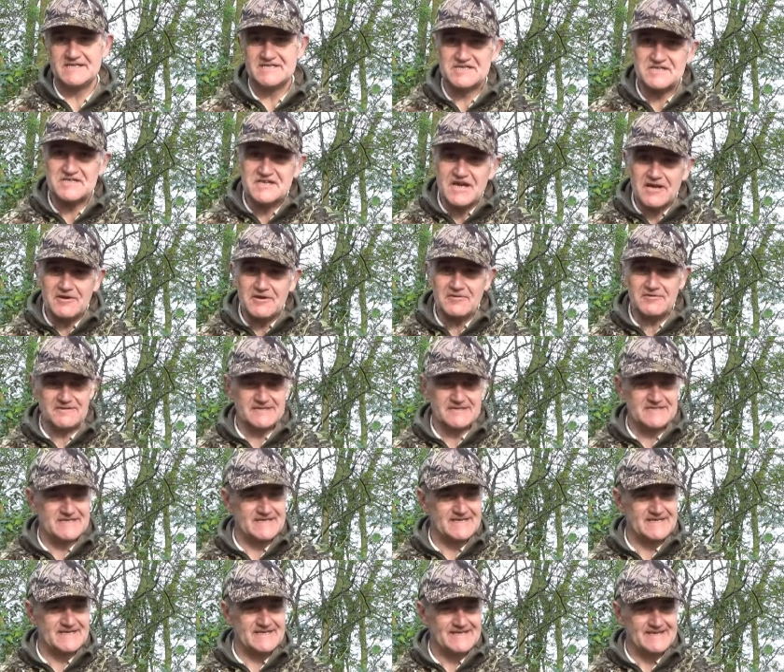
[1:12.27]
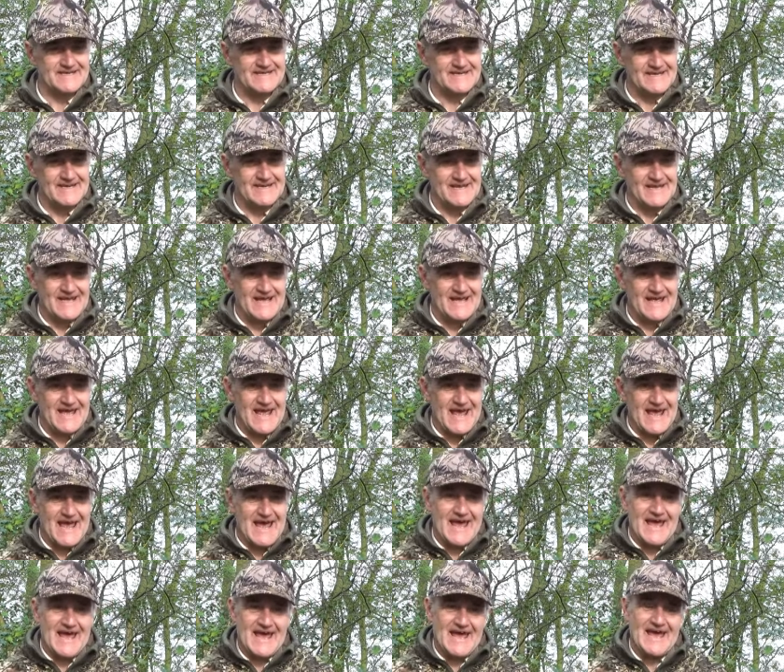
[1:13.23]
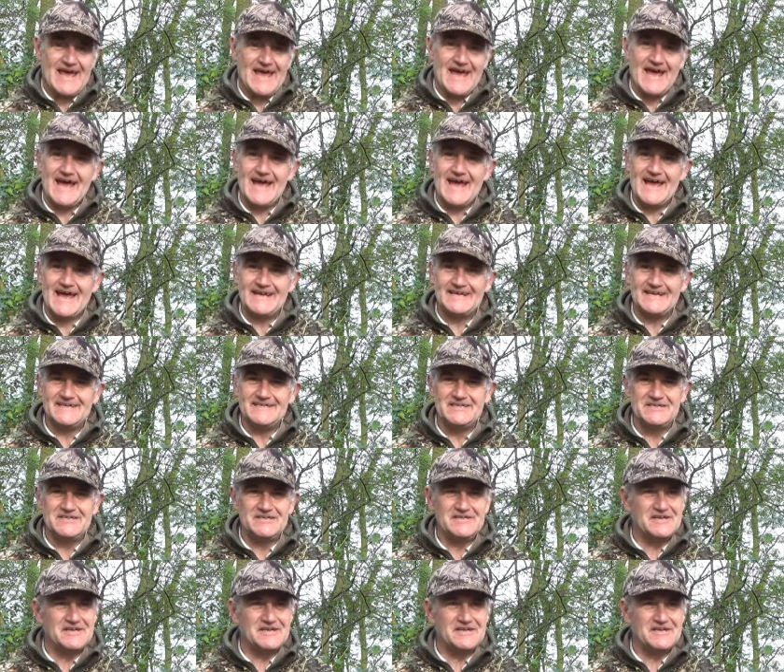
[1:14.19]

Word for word: soaked and